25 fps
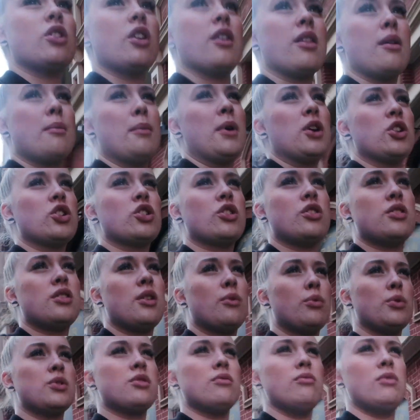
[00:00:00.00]
show you that much because
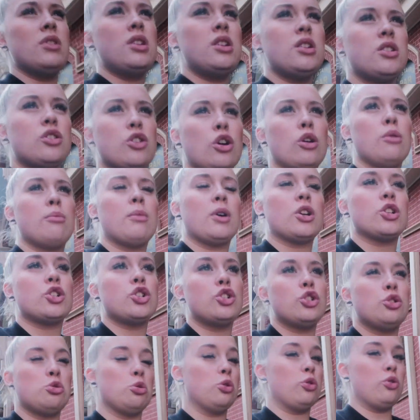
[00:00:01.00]
there wasn't really too
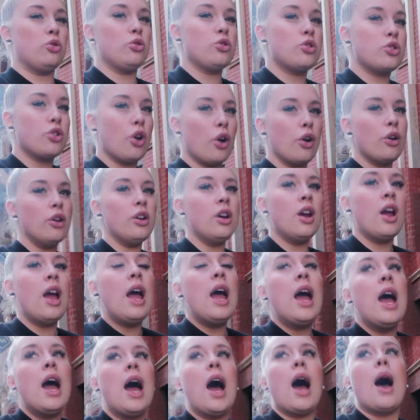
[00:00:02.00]
much to show.
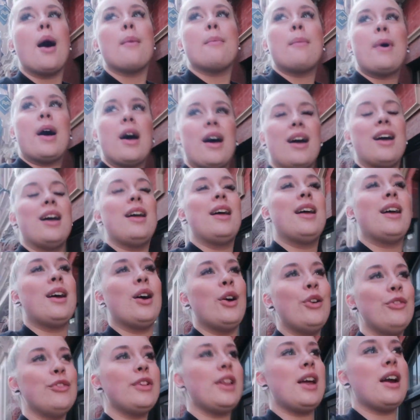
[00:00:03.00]
But
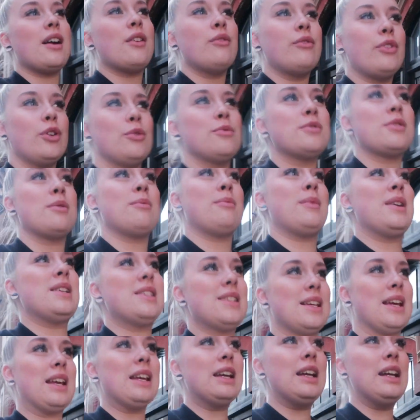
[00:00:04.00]
hopefully I can film some of my
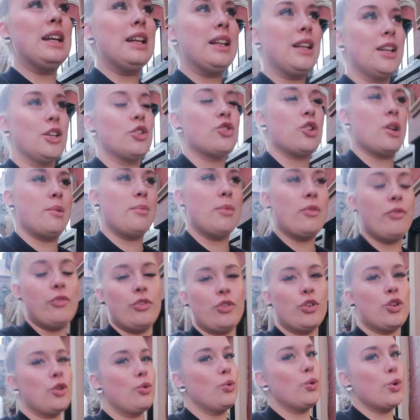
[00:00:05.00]
skin needling treatment
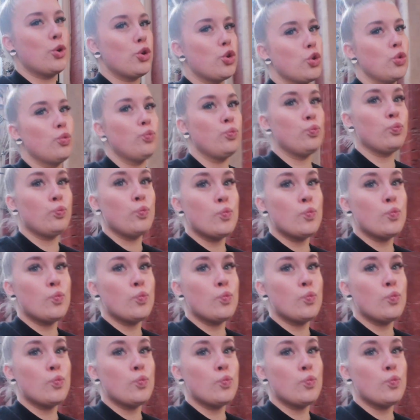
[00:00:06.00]
for you all.